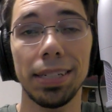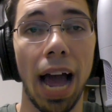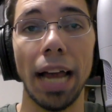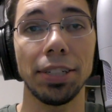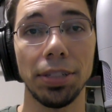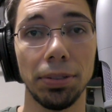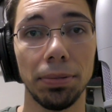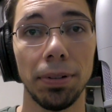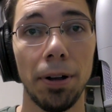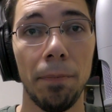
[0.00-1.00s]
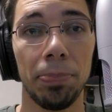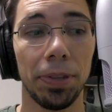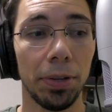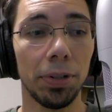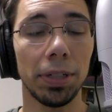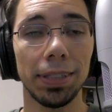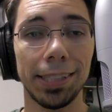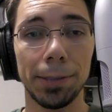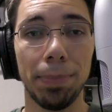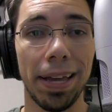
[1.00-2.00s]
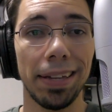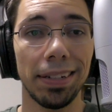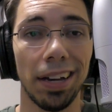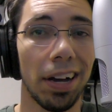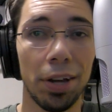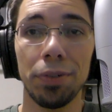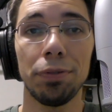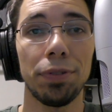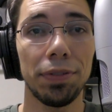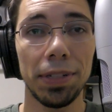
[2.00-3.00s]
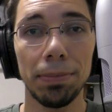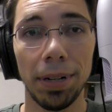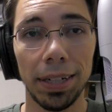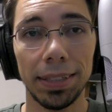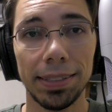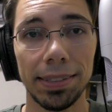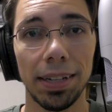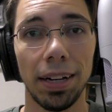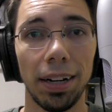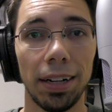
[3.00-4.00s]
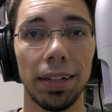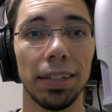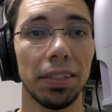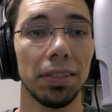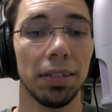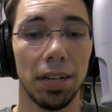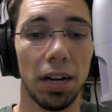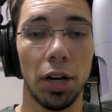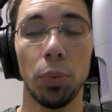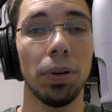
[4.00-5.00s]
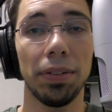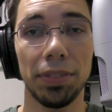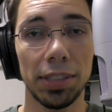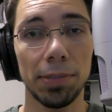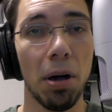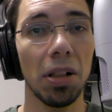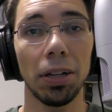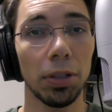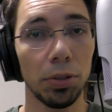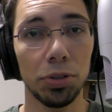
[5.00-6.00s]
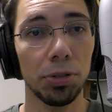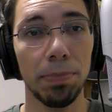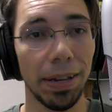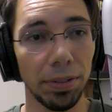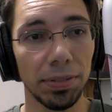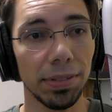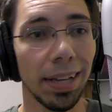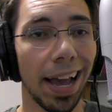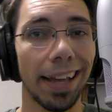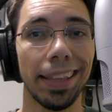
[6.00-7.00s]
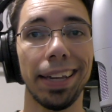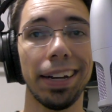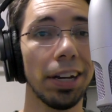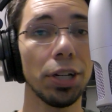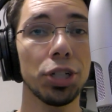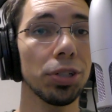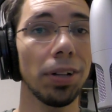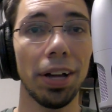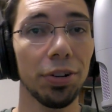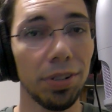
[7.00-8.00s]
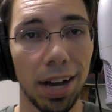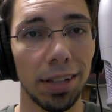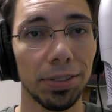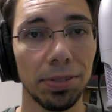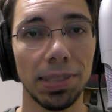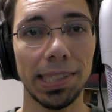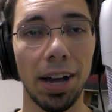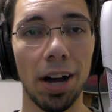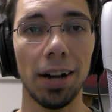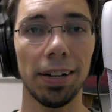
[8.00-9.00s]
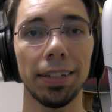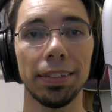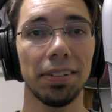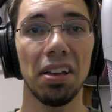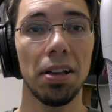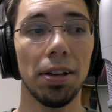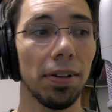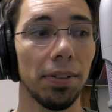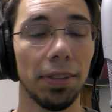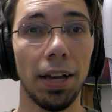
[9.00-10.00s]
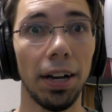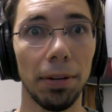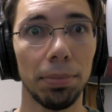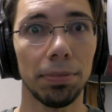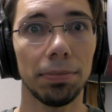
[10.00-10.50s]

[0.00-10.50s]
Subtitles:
not to. You could spend $150 on one of the small enclosure pedals, and then an additional $100 on the hub,